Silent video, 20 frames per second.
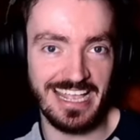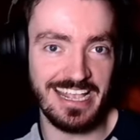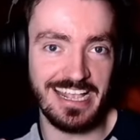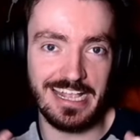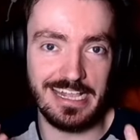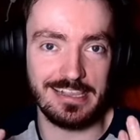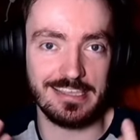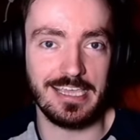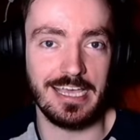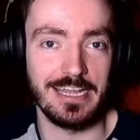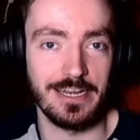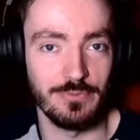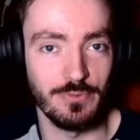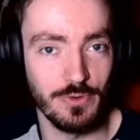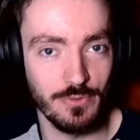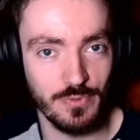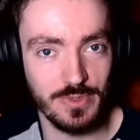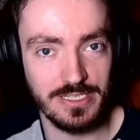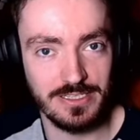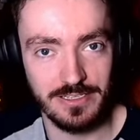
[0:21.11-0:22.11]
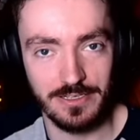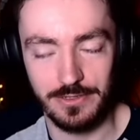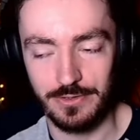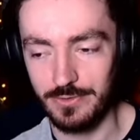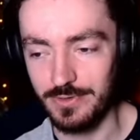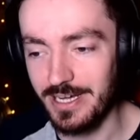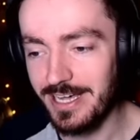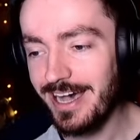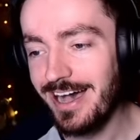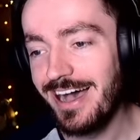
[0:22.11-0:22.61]
It's kind of what we
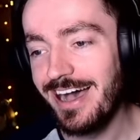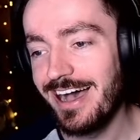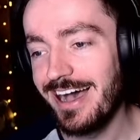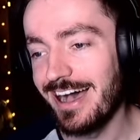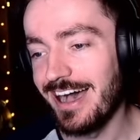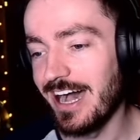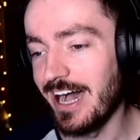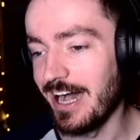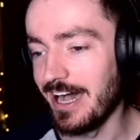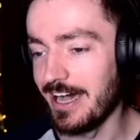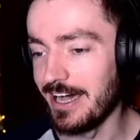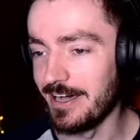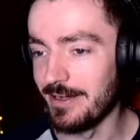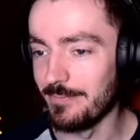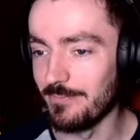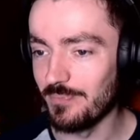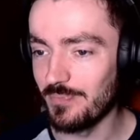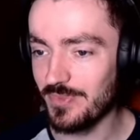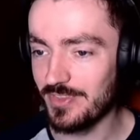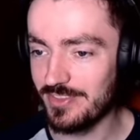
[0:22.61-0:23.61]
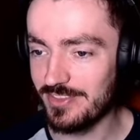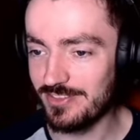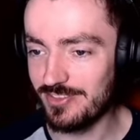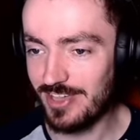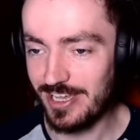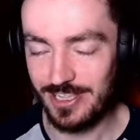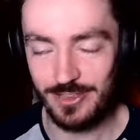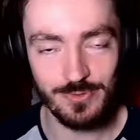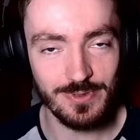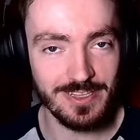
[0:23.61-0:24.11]
do. Um,
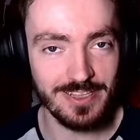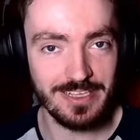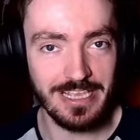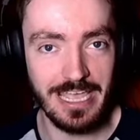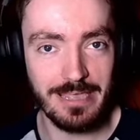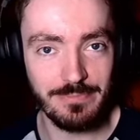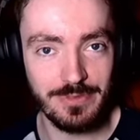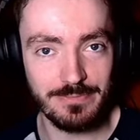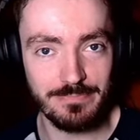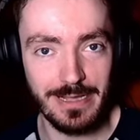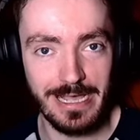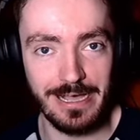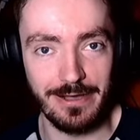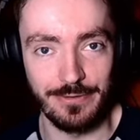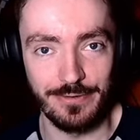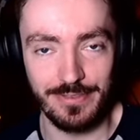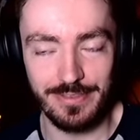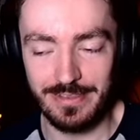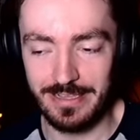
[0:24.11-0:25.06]
that's what this game's about.